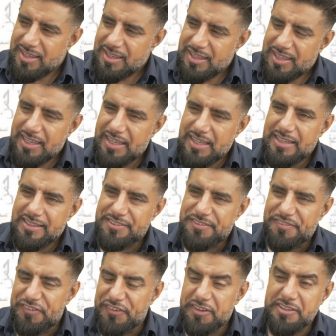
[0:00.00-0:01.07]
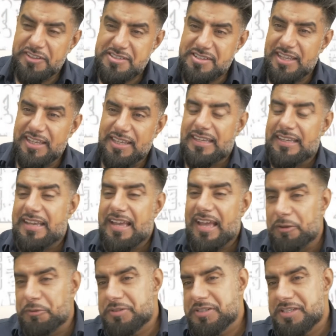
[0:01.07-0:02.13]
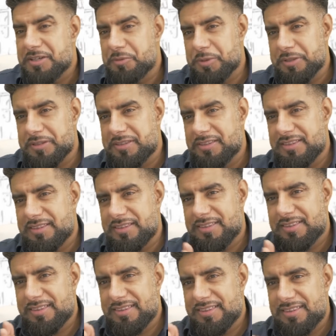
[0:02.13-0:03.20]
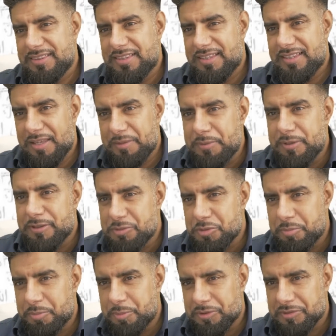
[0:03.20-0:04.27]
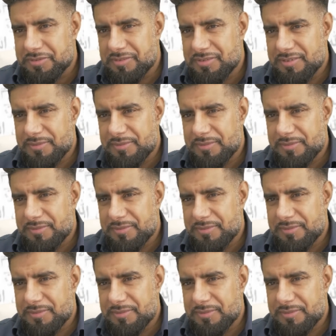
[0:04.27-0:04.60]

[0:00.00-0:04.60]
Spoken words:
In his first encounter with Ibn Tumart,